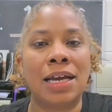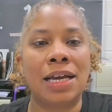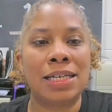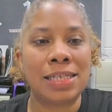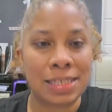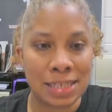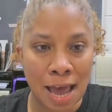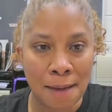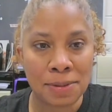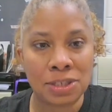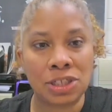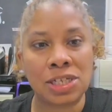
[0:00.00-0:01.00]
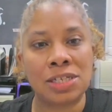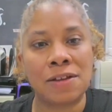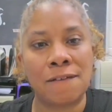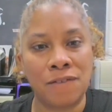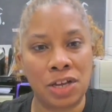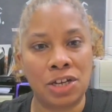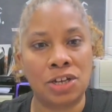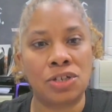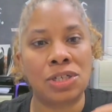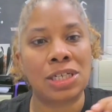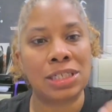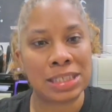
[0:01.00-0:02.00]
establishes
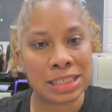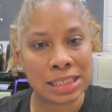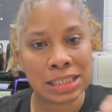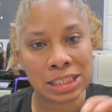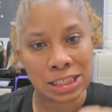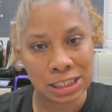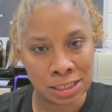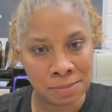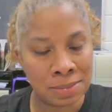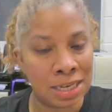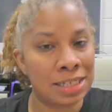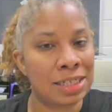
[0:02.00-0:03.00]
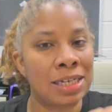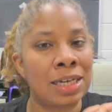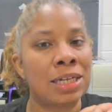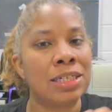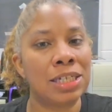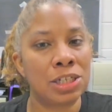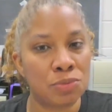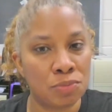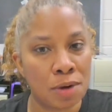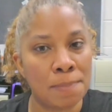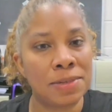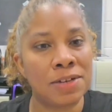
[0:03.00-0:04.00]
figures delegitimizing
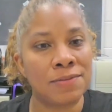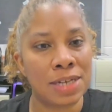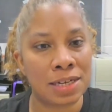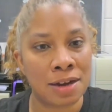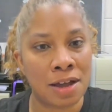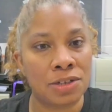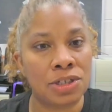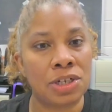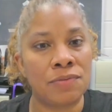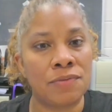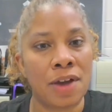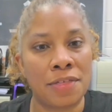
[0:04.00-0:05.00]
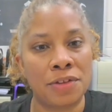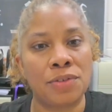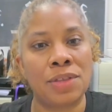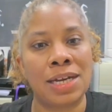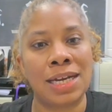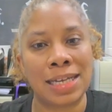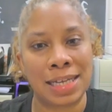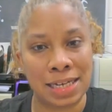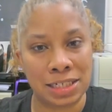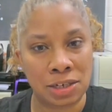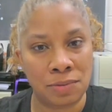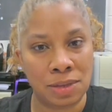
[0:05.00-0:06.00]
disruptive technology rather than
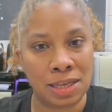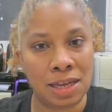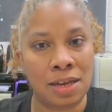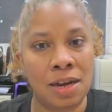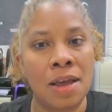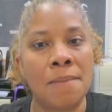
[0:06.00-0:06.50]
engaging with it,